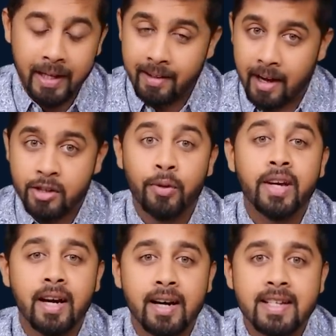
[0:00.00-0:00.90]
In last
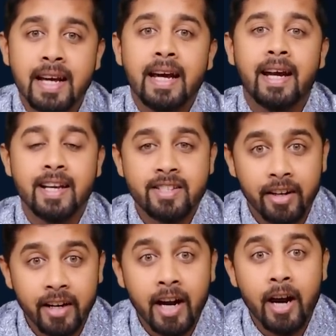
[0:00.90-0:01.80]
3 years, it has
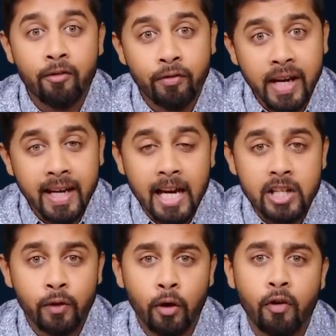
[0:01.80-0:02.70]
generated a free
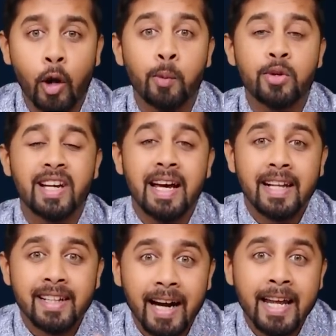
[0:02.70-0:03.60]
cash flow of almost
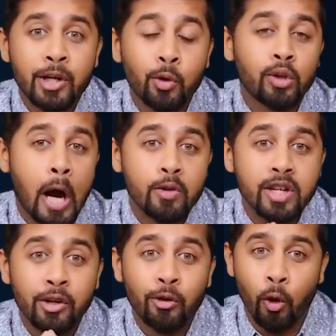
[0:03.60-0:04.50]

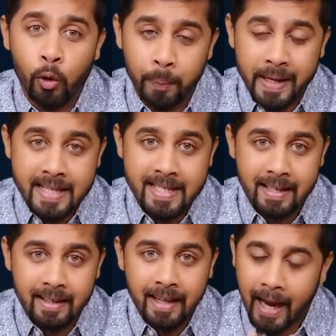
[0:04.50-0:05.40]
32,000 crore rupees.
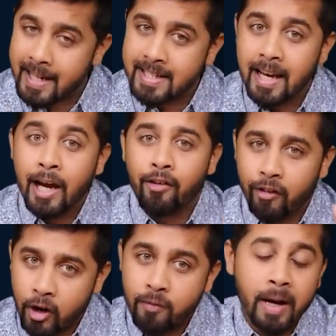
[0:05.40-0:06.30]
Hence,
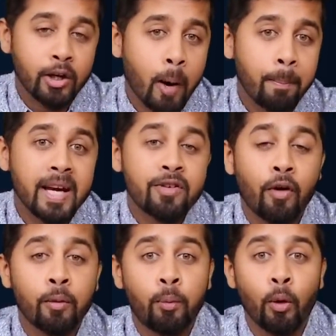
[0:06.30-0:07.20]
one of my top pick
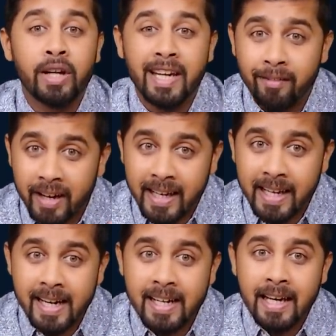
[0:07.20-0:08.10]
for both dividend
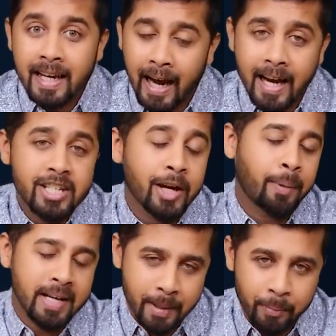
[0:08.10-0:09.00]
yield and share price